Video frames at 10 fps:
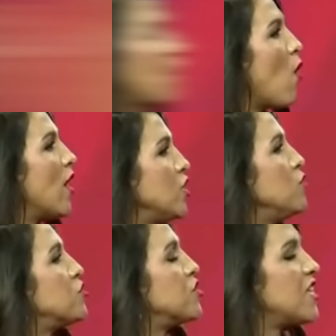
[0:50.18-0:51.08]
I want
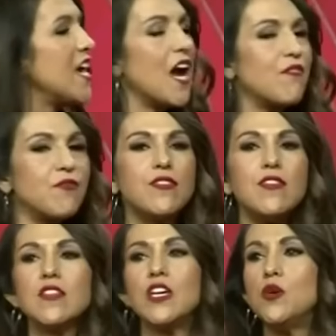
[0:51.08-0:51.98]
you to take
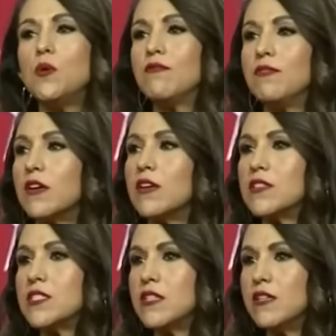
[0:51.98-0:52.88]
everything that you have
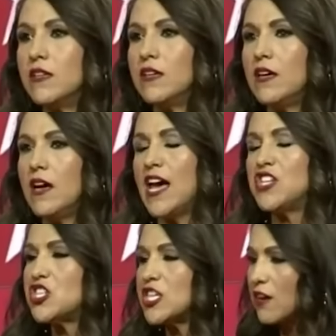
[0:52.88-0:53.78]
learned and
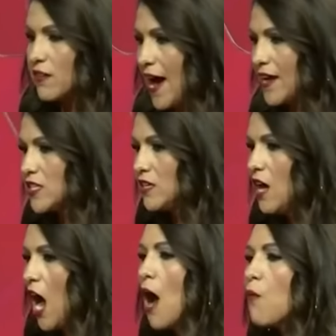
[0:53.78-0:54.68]
share that.
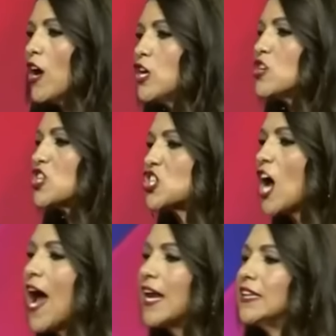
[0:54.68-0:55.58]
I want you to
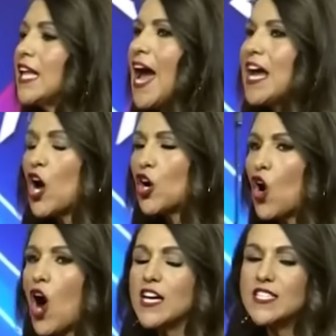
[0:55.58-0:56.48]
shine a light
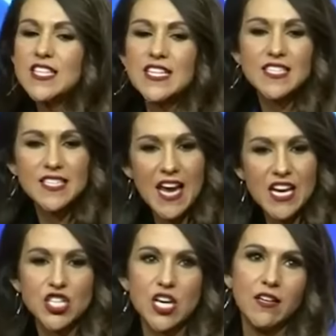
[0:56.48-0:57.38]
across this
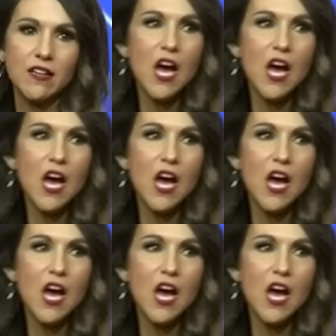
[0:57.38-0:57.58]
nation.